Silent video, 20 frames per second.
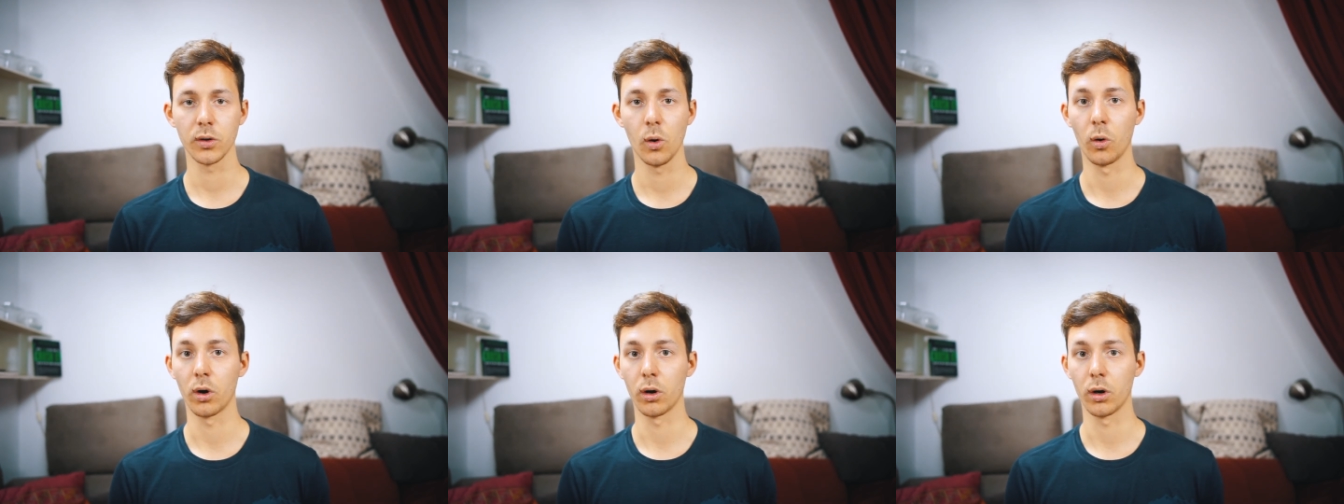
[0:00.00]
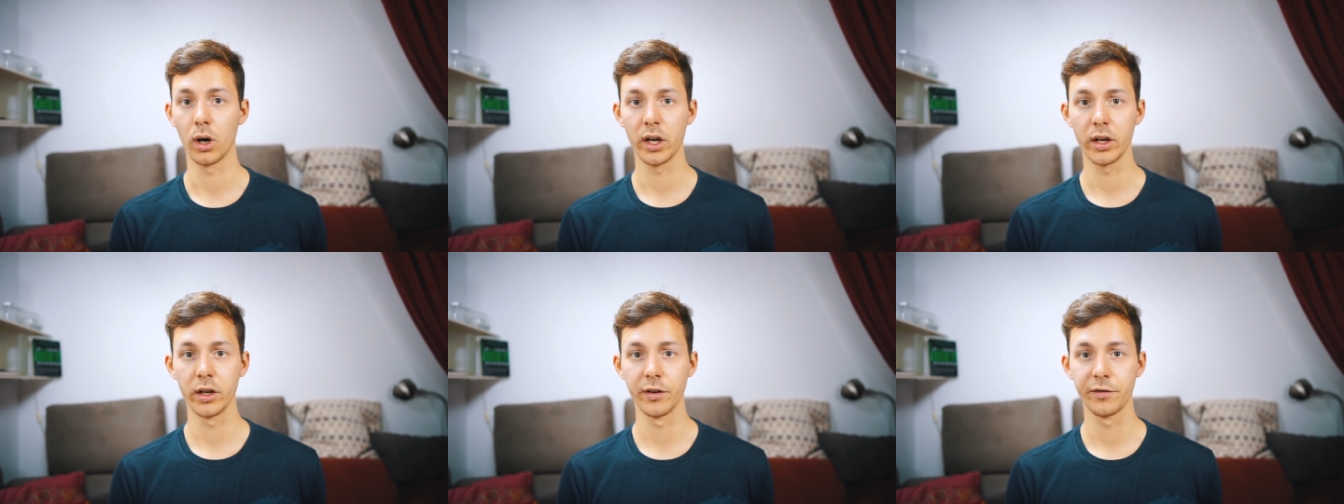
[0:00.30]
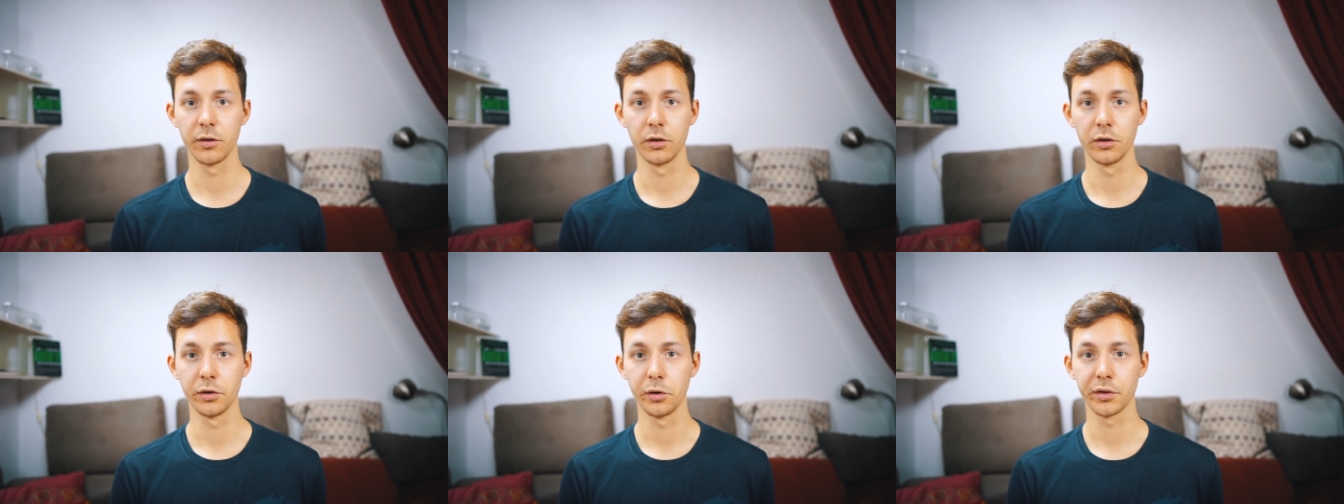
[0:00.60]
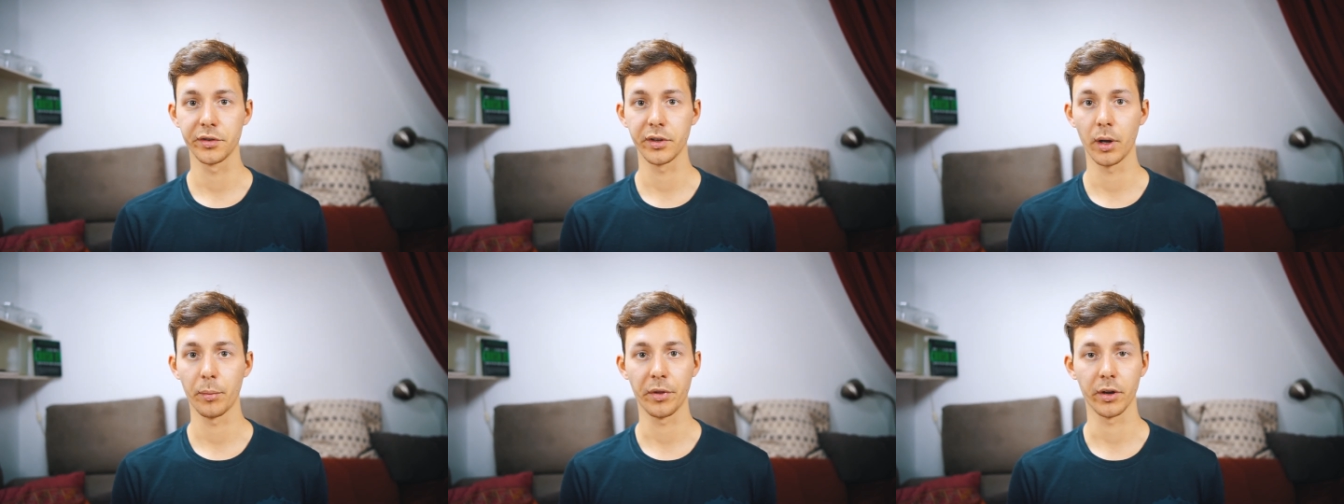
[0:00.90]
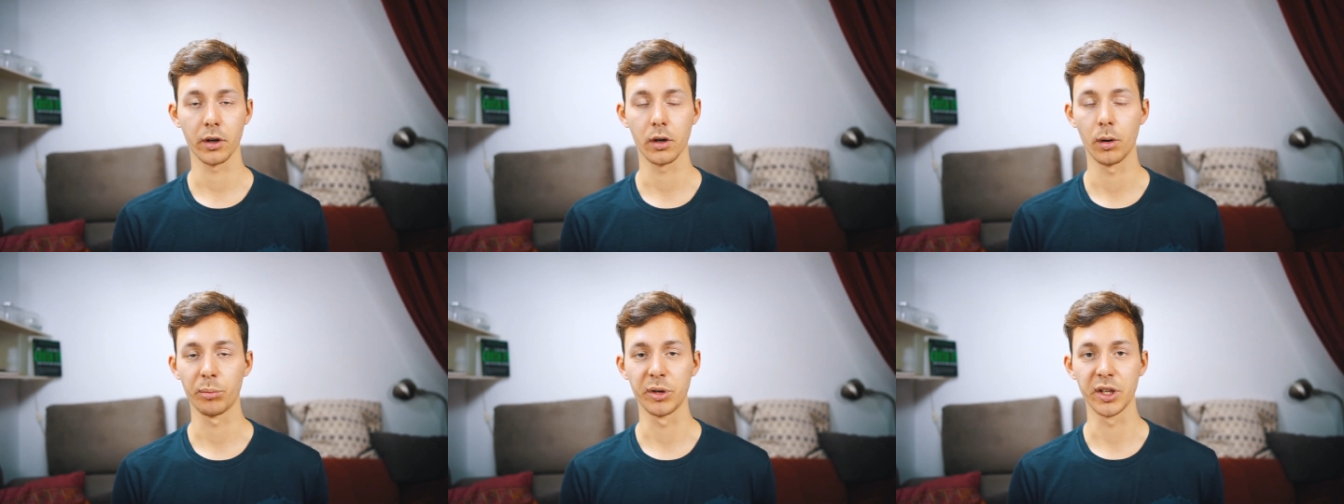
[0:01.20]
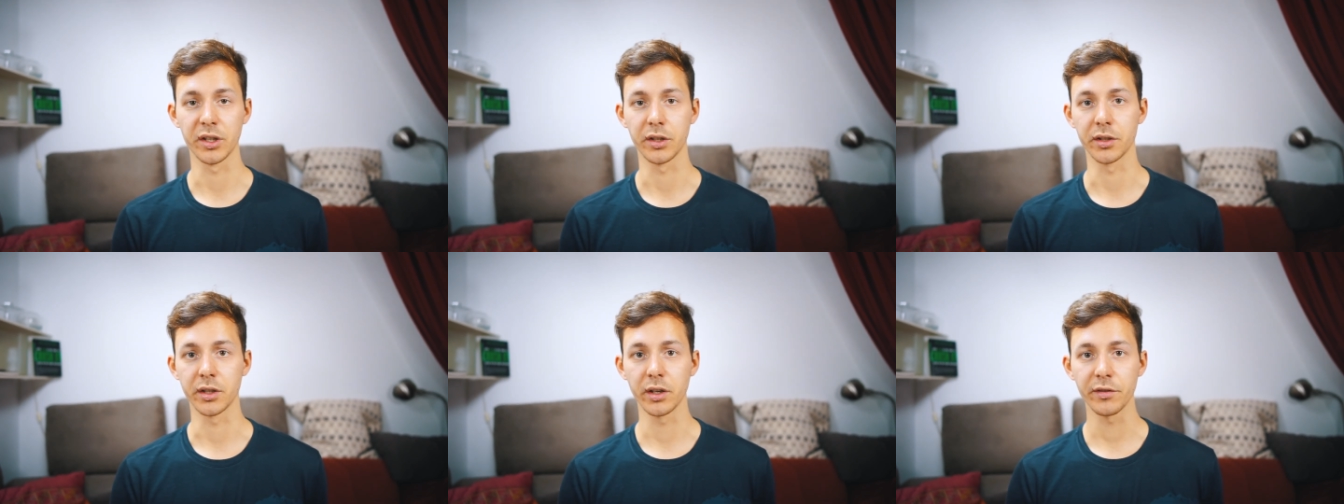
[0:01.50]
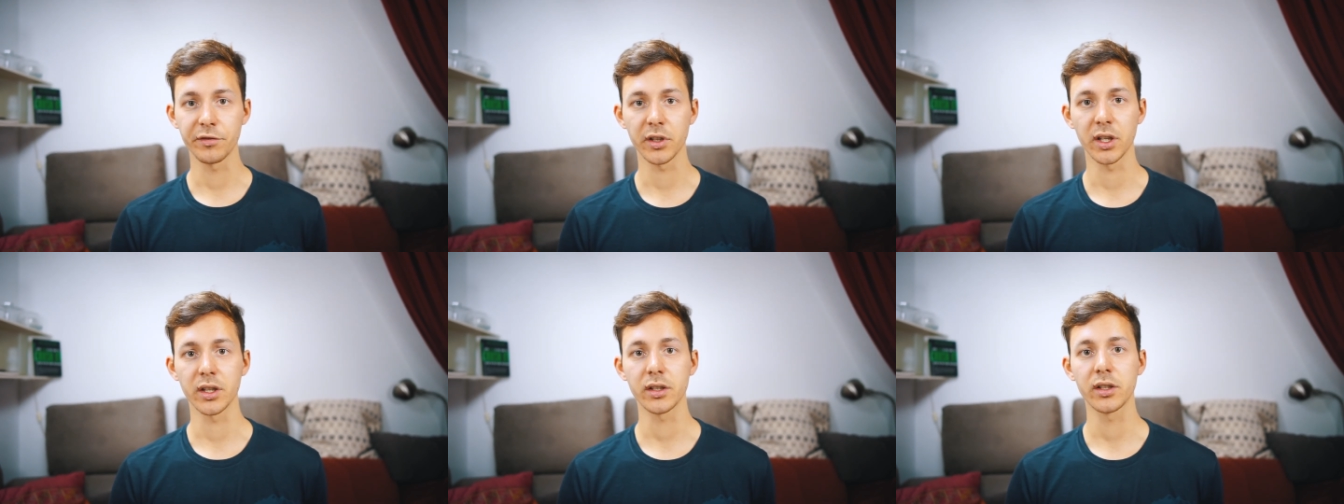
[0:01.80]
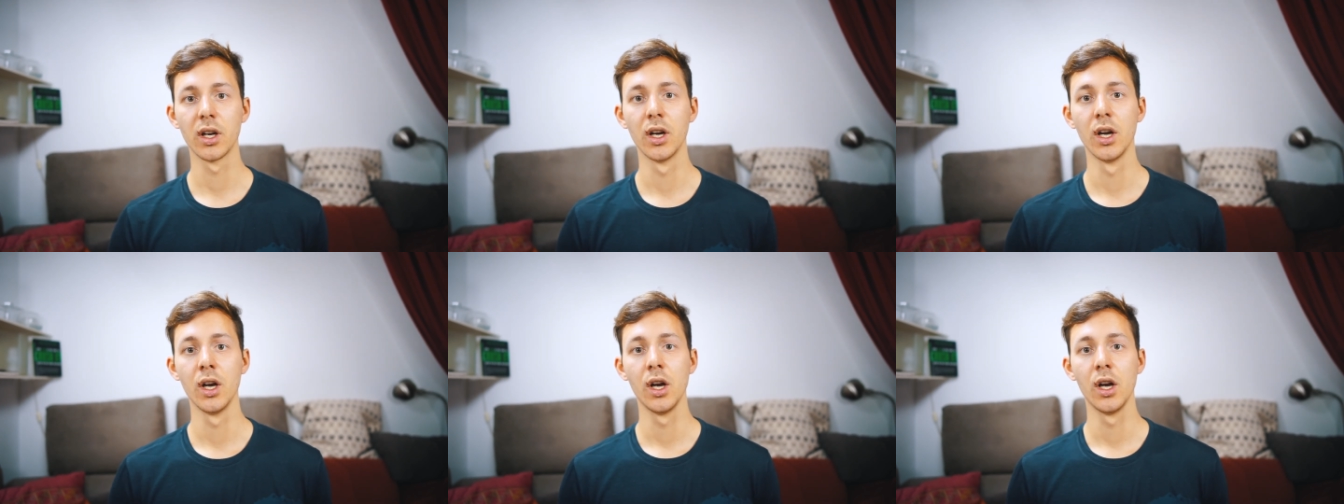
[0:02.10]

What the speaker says: or if you use something completely different.